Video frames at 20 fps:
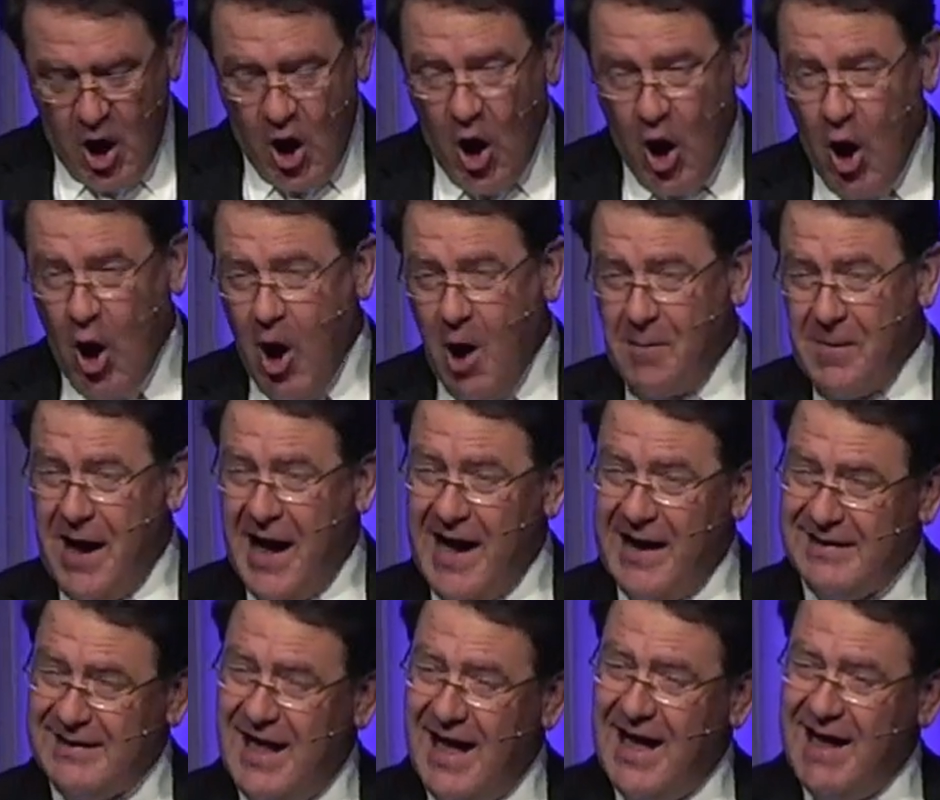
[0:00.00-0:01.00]
All
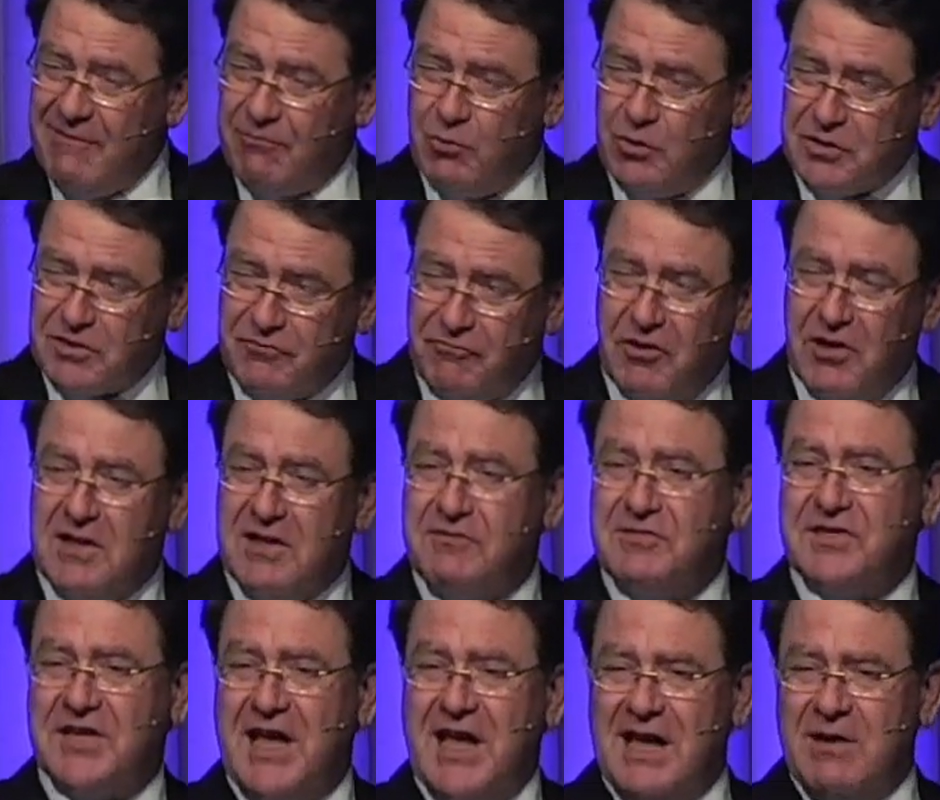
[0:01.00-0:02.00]
my life was full
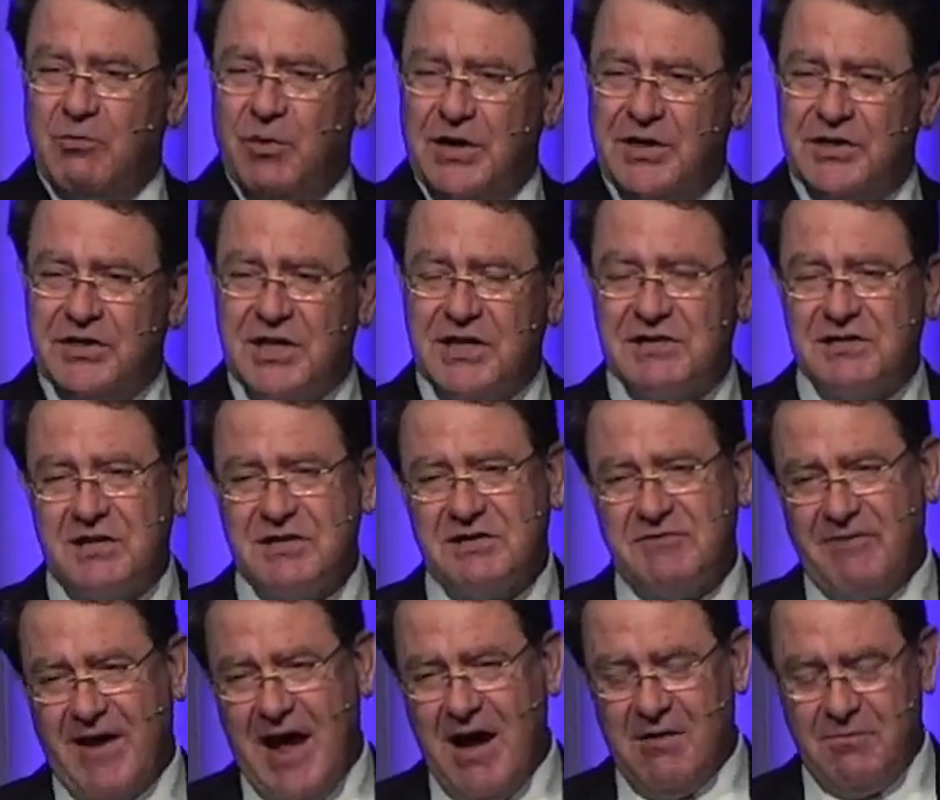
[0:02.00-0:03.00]
of sin when Jesus
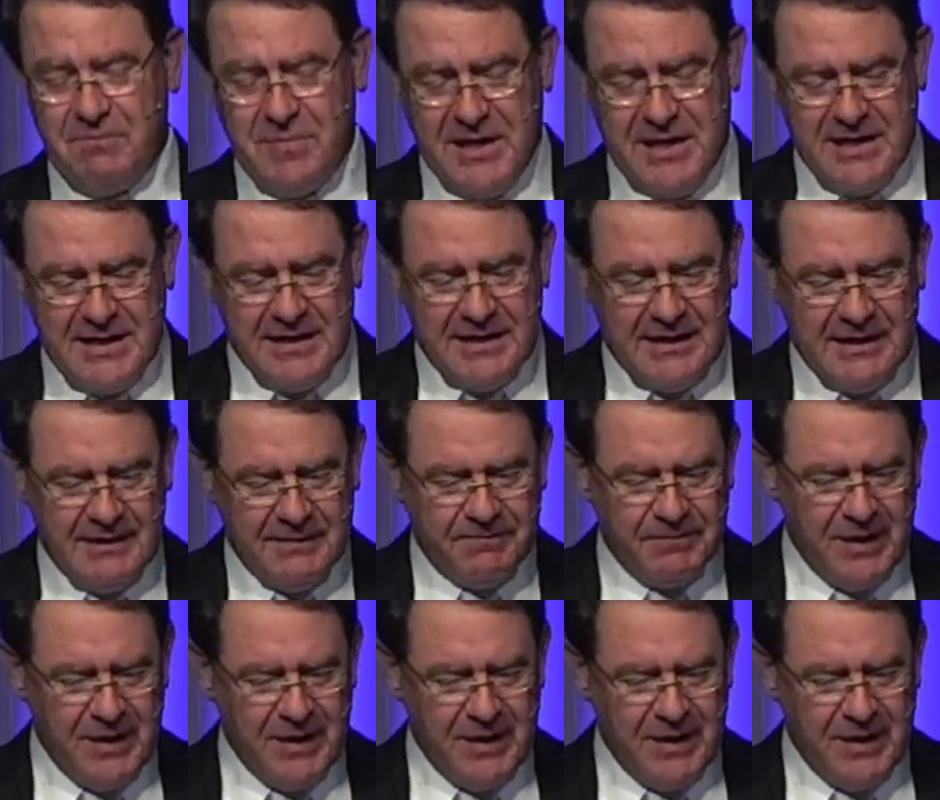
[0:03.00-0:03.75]
found me.